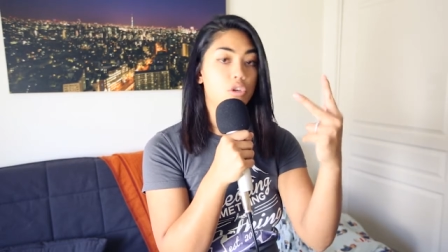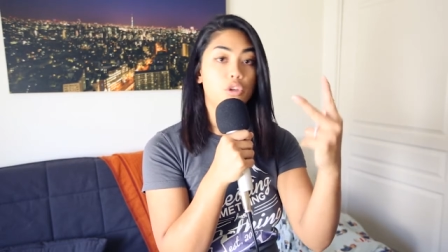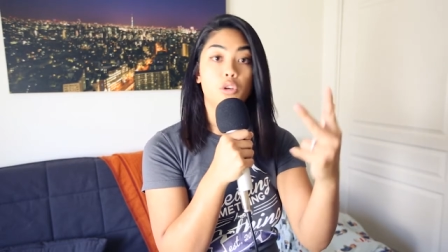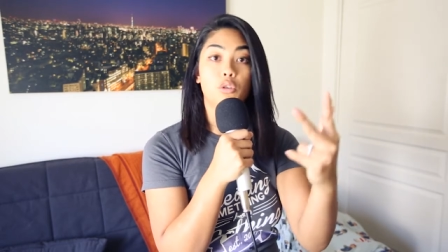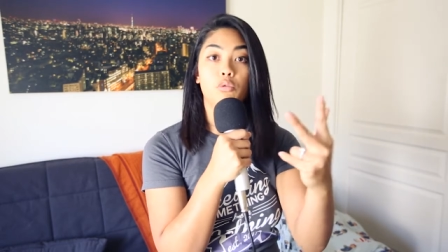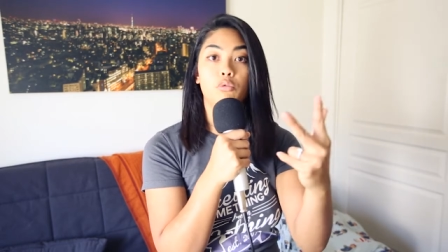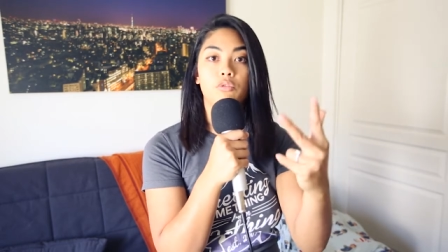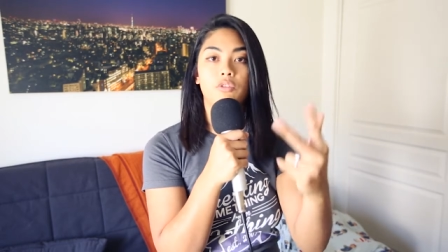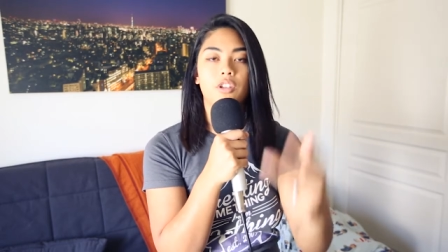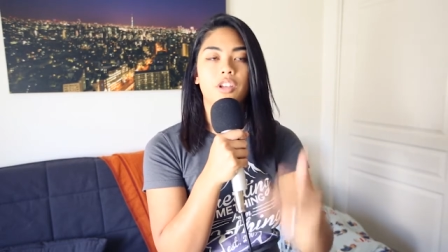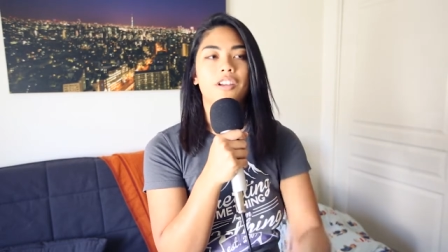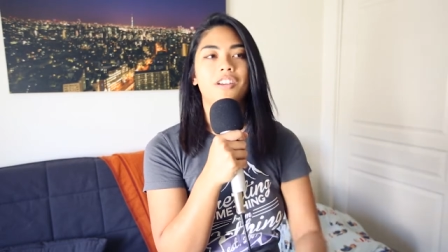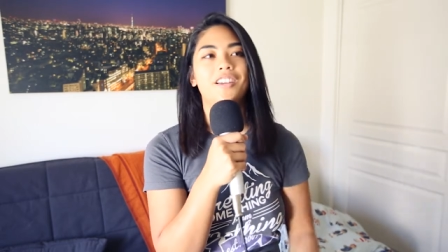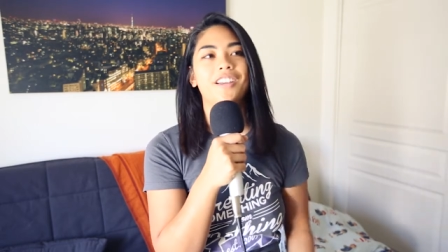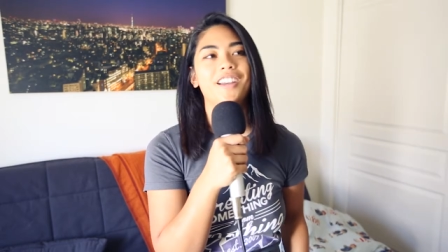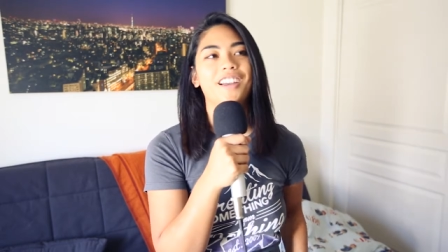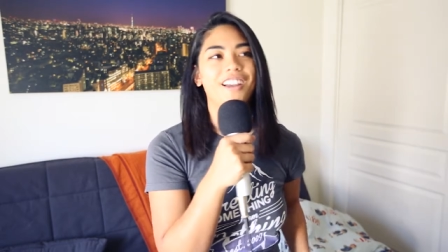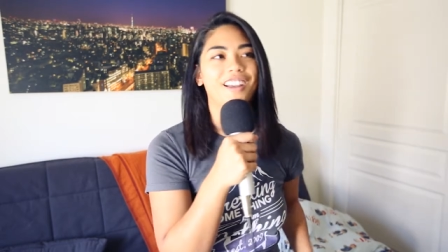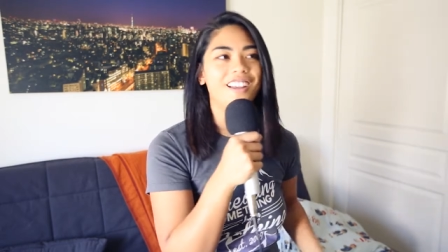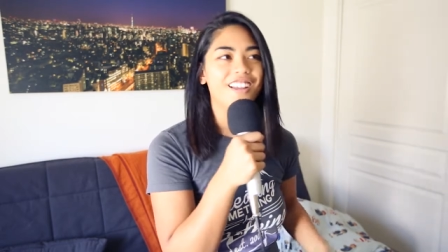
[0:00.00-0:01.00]
news,
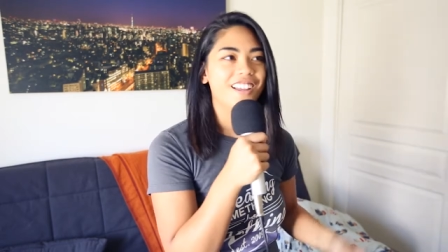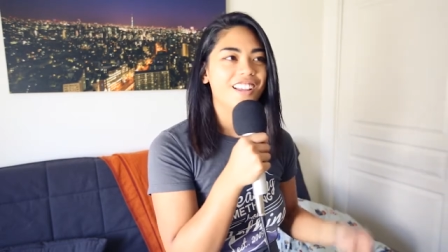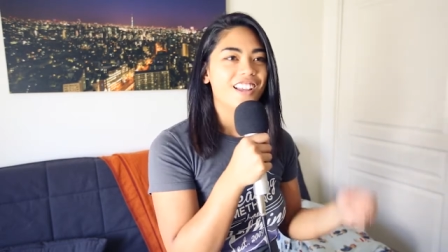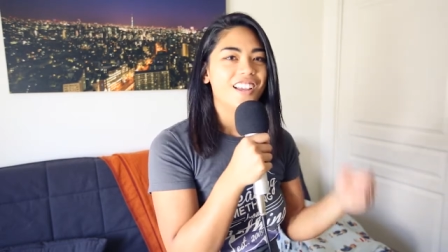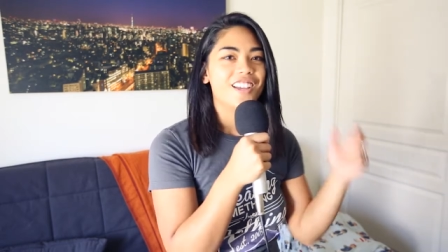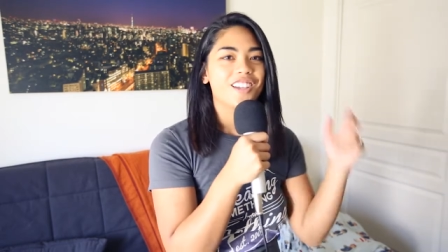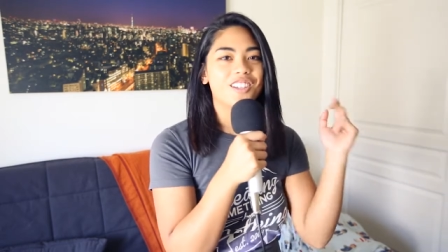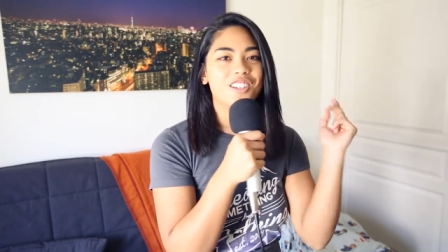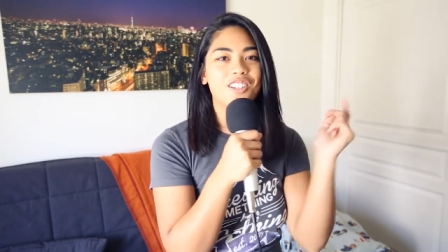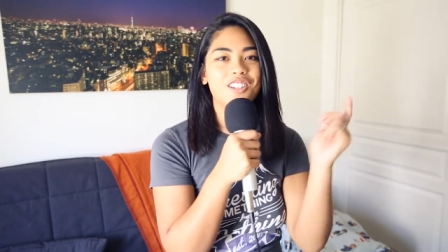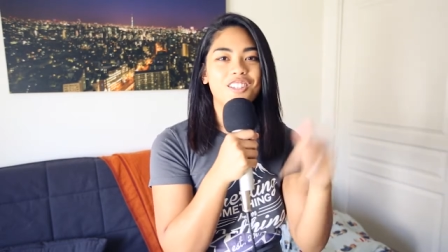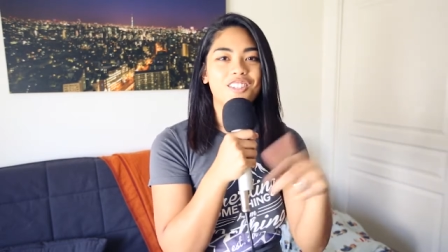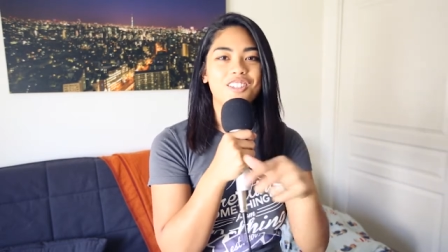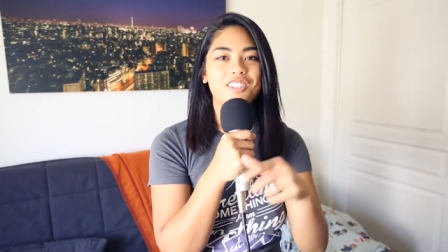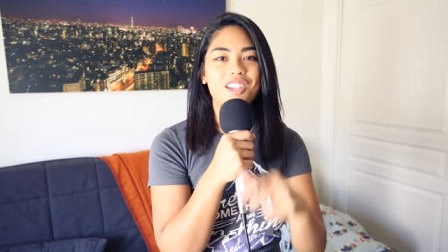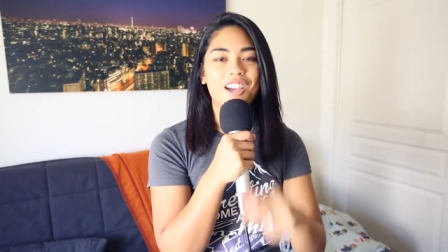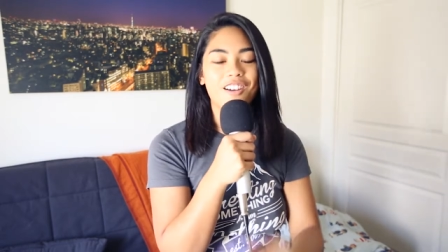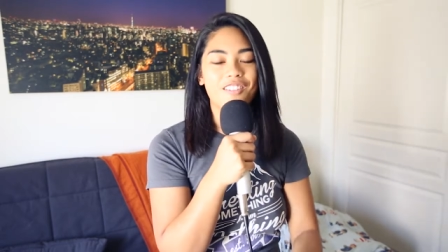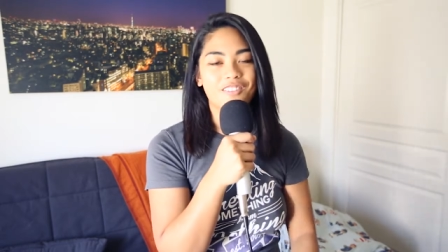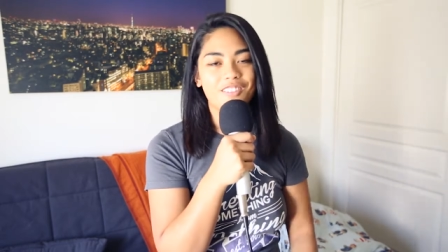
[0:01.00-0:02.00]
good
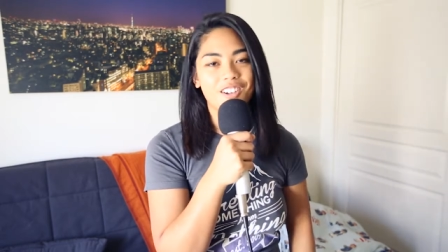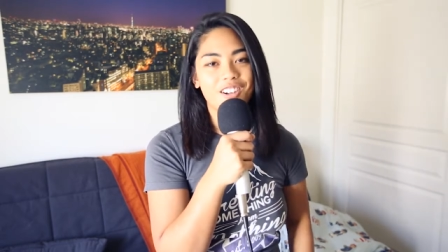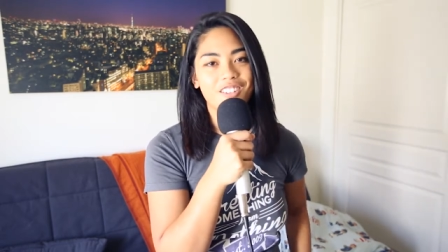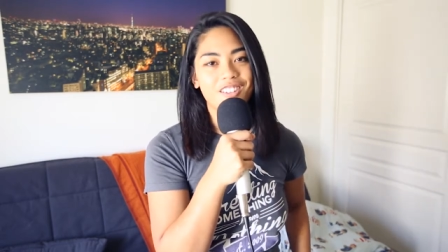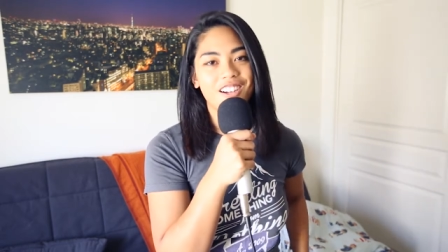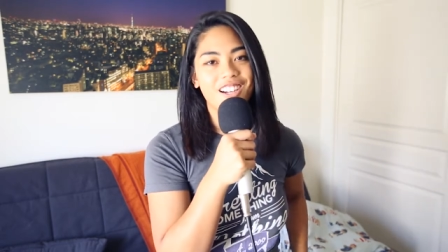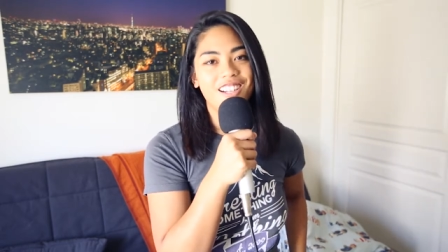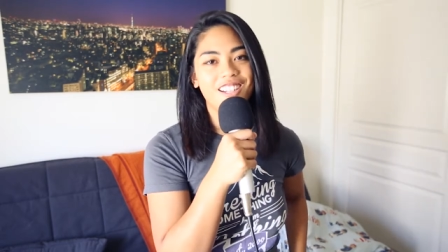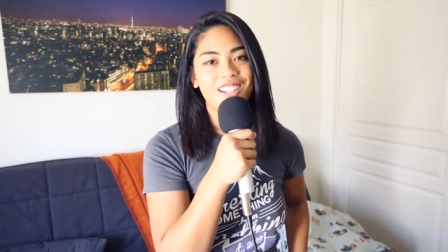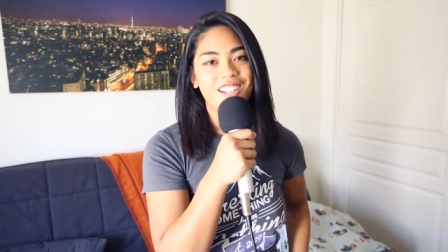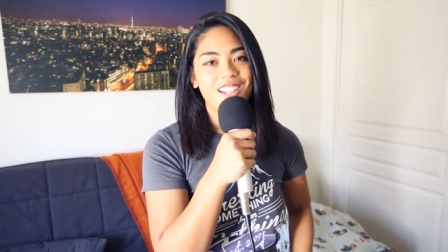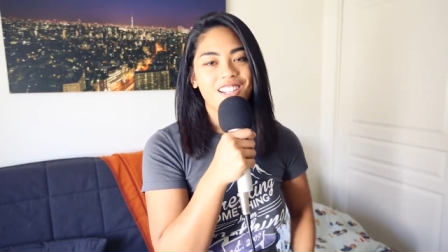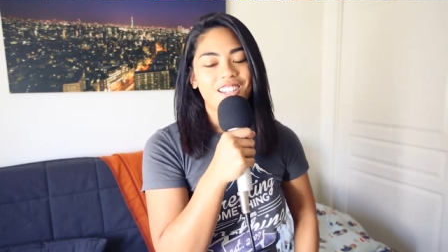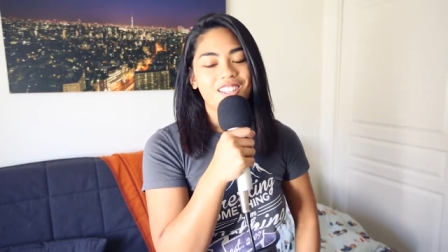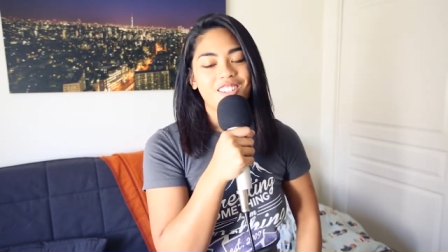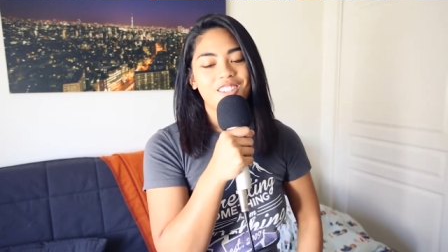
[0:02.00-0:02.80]
stuff. All right.